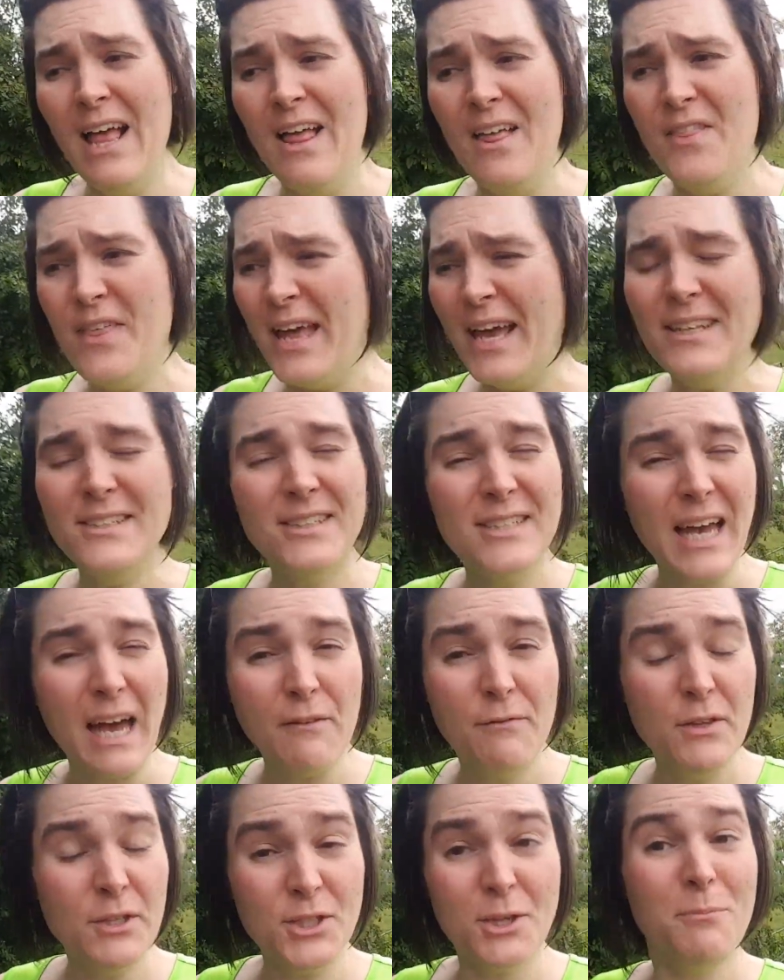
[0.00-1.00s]
the inside of
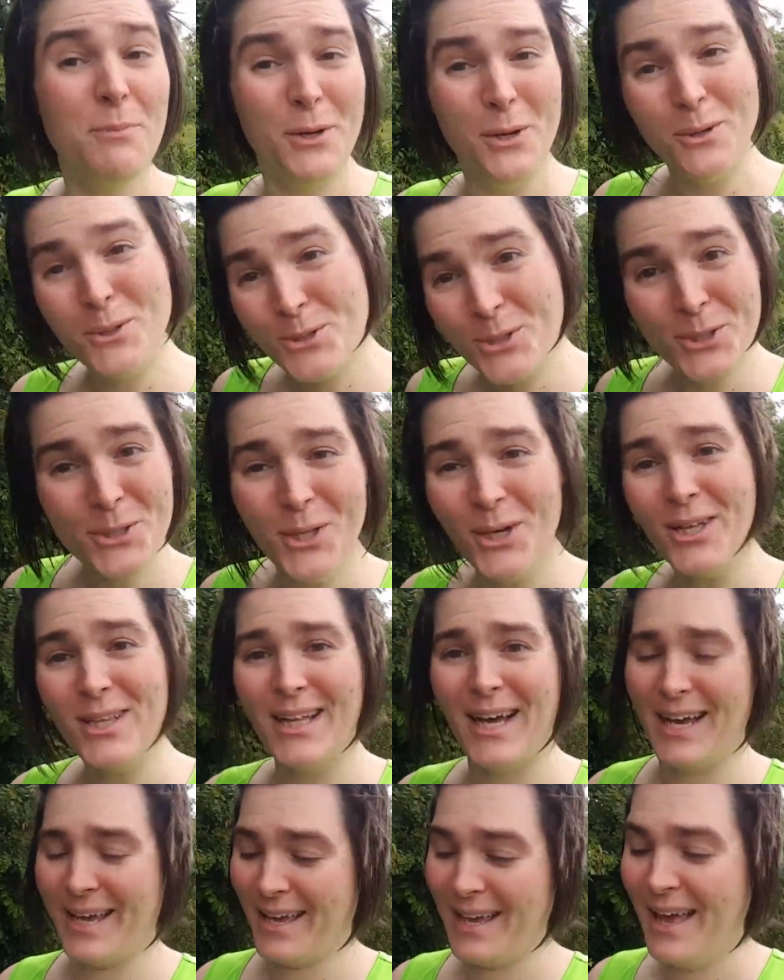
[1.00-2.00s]
this computer should look
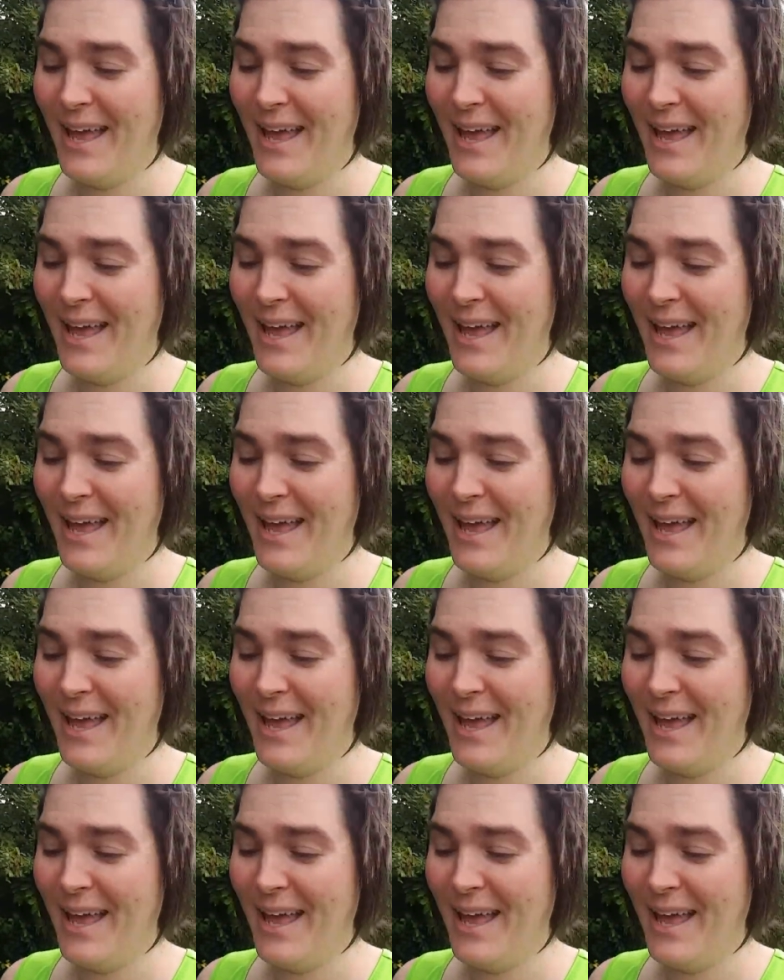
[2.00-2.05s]
like.